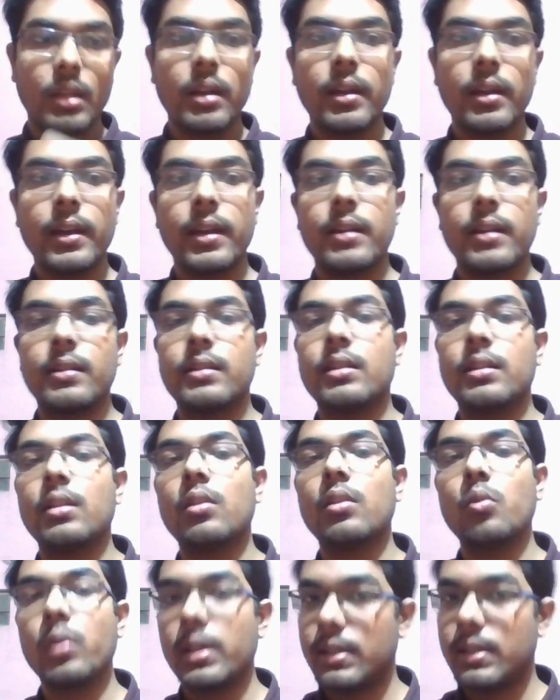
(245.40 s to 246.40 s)
and
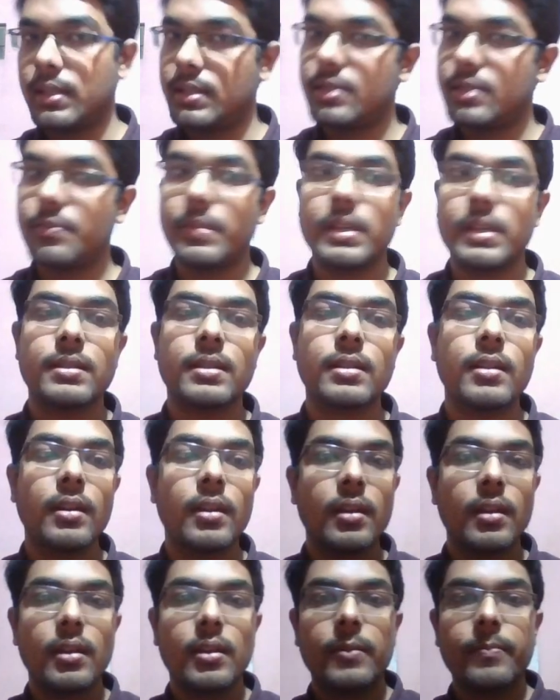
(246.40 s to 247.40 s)
waitlist page.
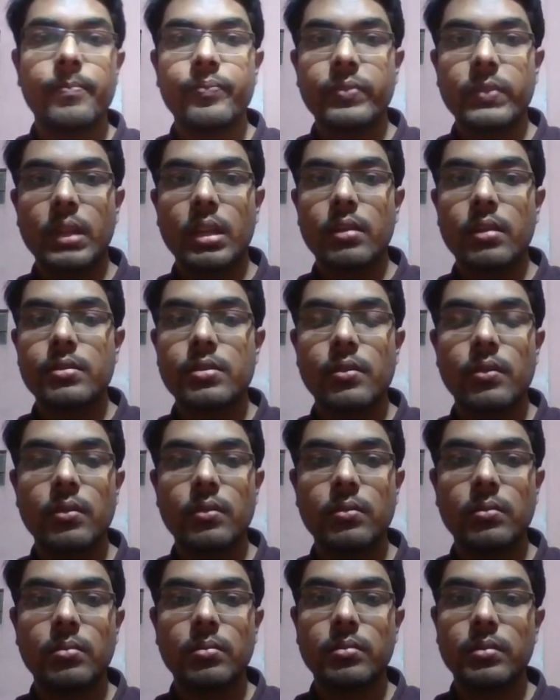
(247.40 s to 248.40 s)
So
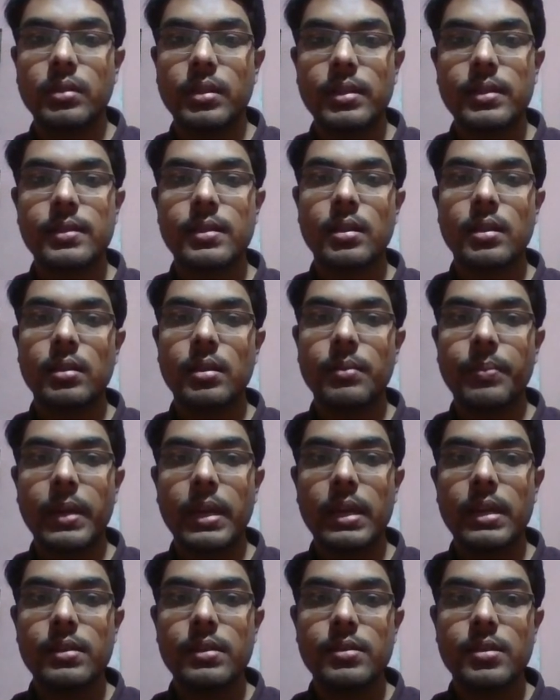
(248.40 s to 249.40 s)
these are the
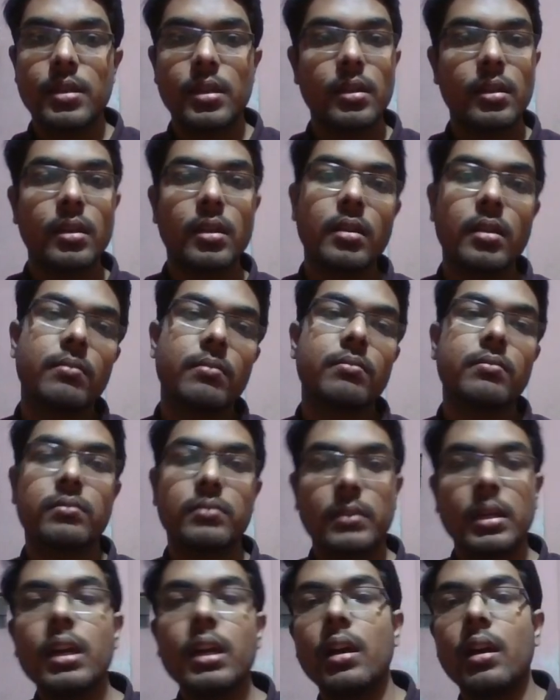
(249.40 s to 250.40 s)
page in
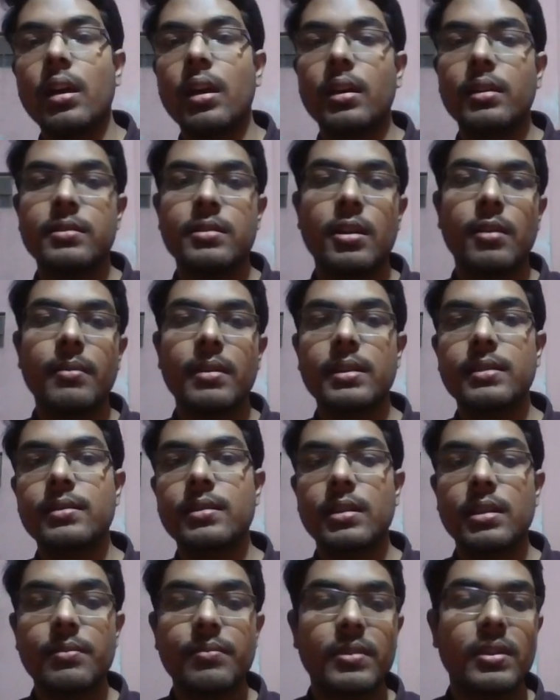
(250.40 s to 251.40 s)

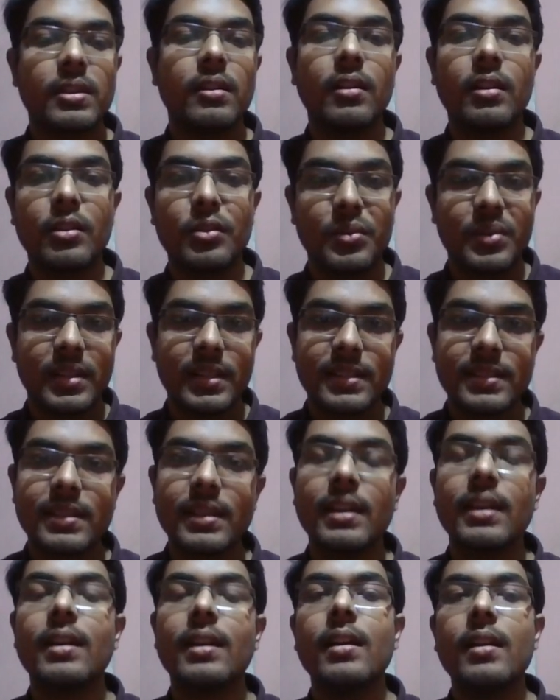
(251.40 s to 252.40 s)
JavaScript, or we can
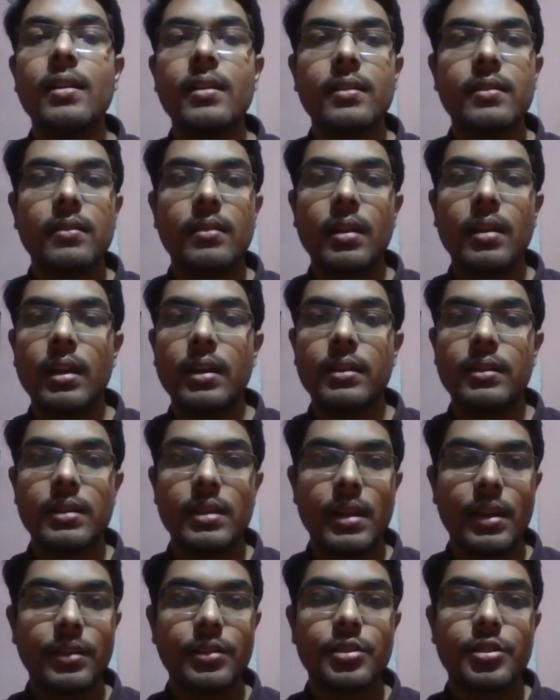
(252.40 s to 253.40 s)
say
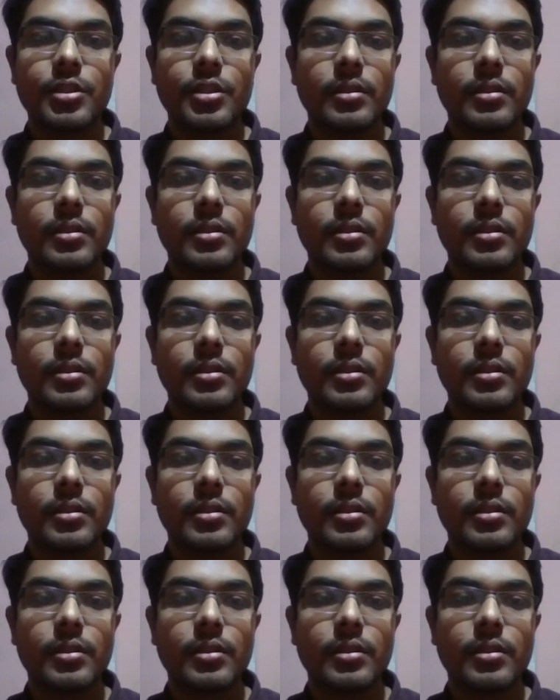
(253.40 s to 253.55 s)
React.